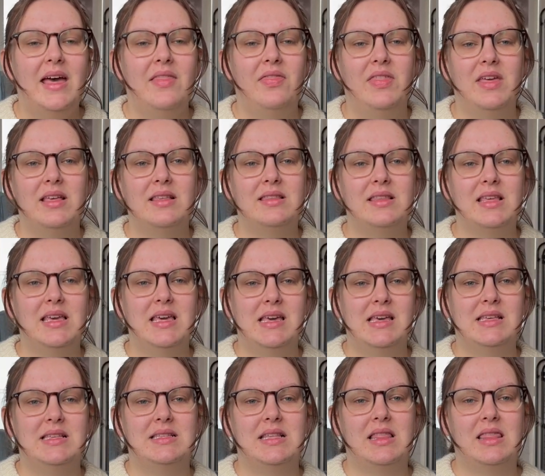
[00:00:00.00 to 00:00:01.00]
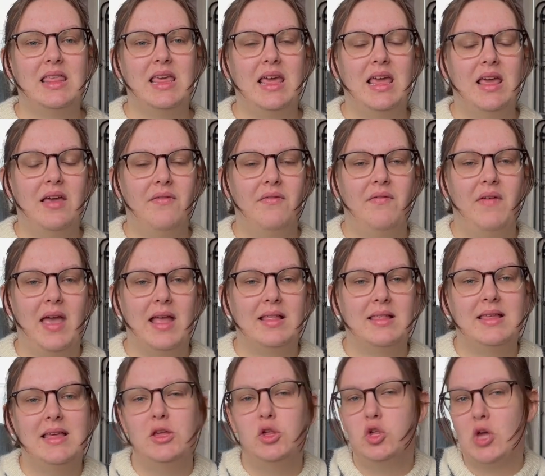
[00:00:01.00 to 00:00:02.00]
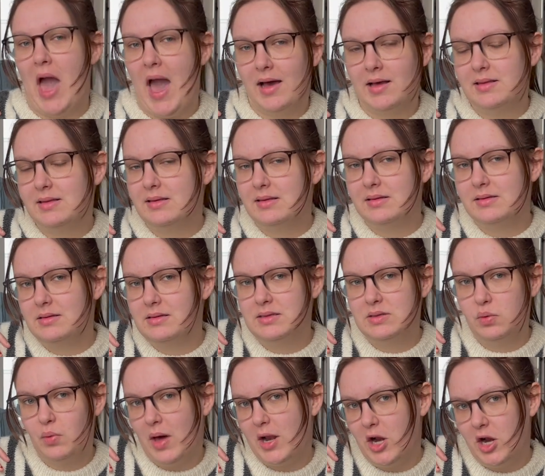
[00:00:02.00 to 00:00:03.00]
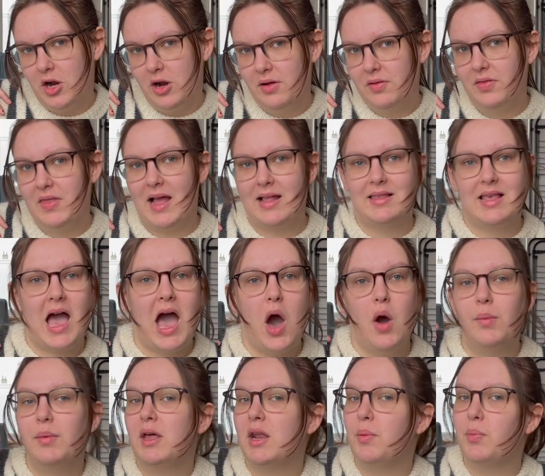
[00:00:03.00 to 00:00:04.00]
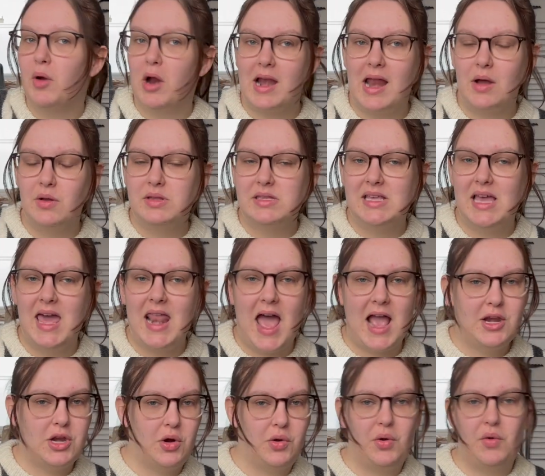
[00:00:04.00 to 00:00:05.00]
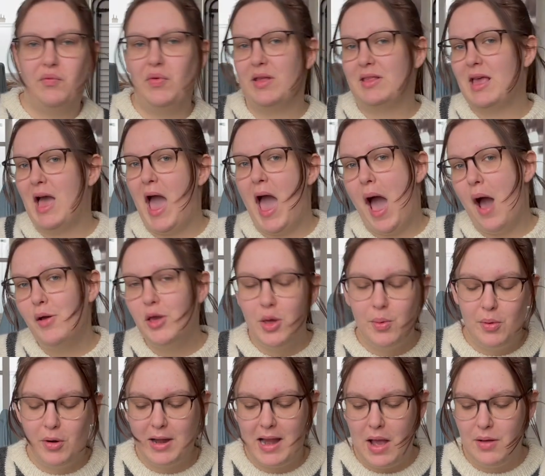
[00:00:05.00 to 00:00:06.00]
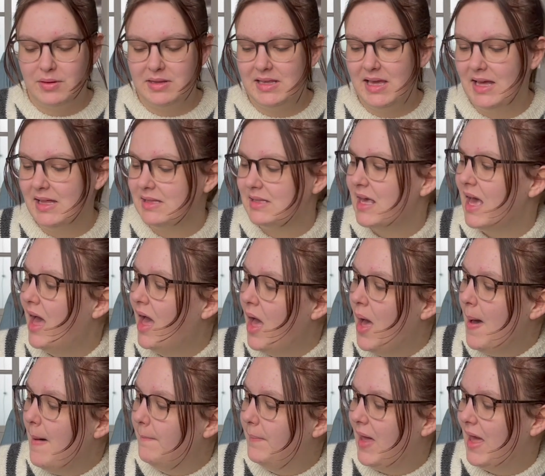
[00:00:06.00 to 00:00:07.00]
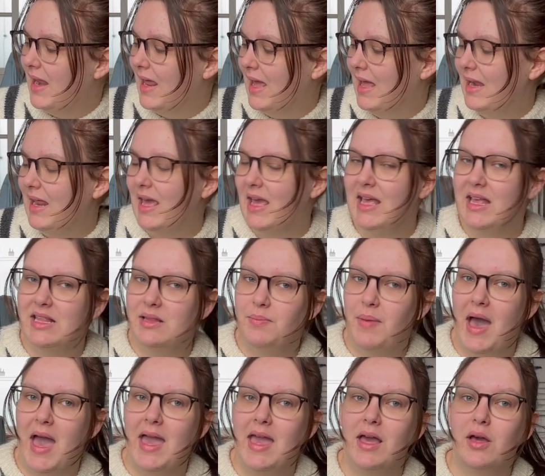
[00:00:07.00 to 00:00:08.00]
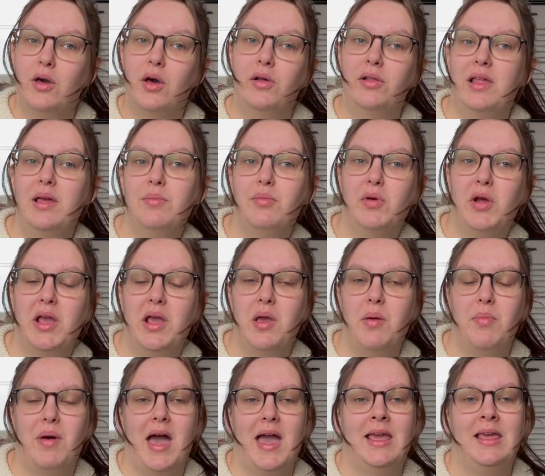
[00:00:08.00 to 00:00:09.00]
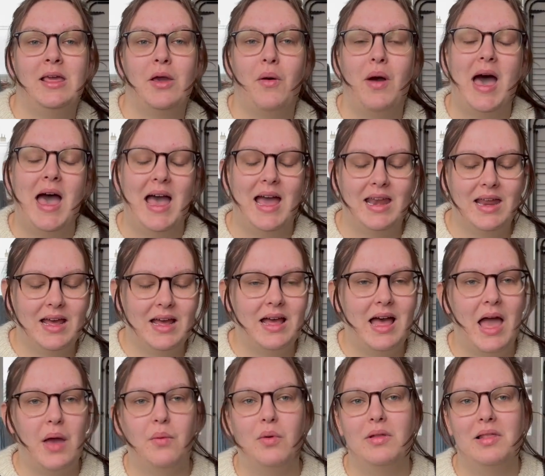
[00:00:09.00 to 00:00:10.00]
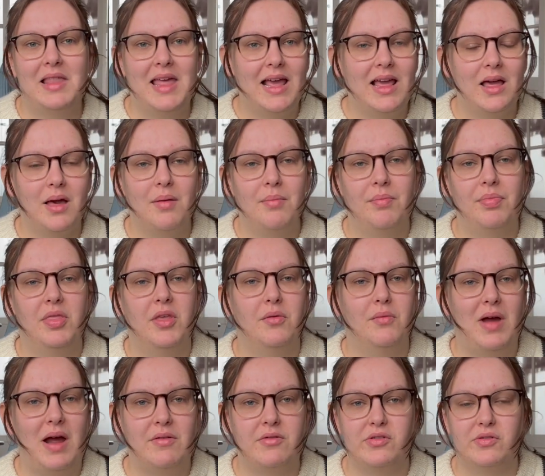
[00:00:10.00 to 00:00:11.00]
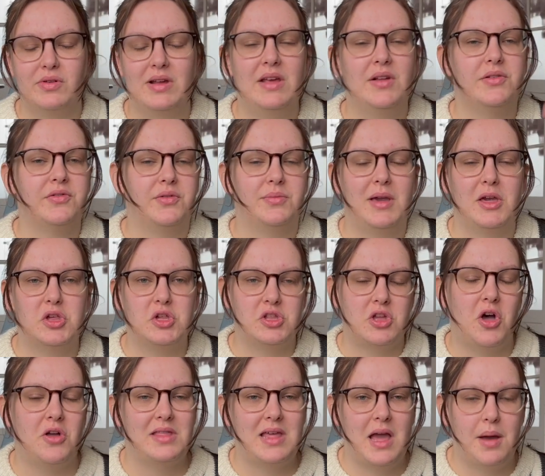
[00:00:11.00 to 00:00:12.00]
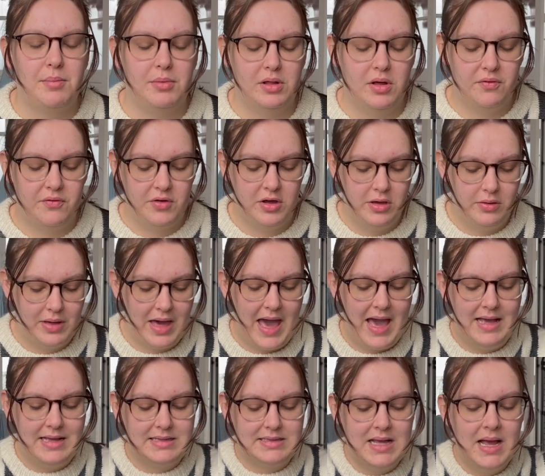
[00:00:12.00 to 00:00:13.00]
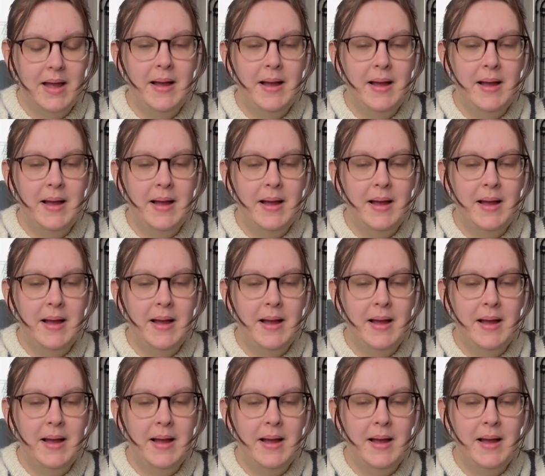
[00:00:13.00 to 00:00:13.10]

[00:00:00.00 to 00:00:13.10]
This is the Fancy Jacks sweater. That's how I'm gonna pronounce it. I don't know if that's how you pronounce it, but it is by Colibri by Johanna. I will link the Ravelry information all down below for you guys,